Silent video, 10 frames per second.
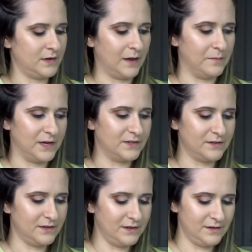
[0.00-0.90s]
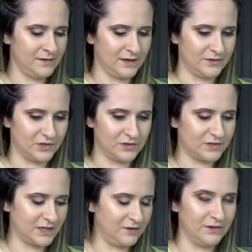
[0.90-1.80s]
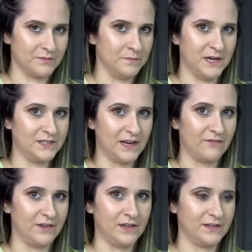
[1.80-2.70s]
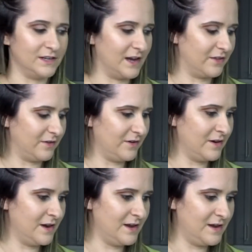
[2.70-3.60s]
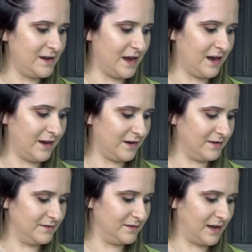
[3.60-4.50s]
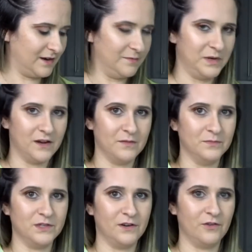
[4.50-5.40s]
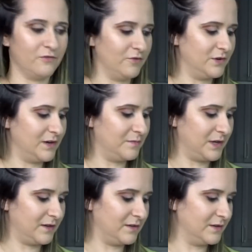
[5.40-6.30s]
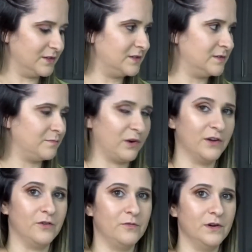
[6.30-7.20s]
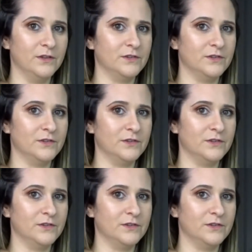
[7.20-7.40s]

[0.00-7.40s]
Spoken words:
And basically it just looks like you just mix everything together and then it becomes Dunkaroo Dip, like the sprinkle one.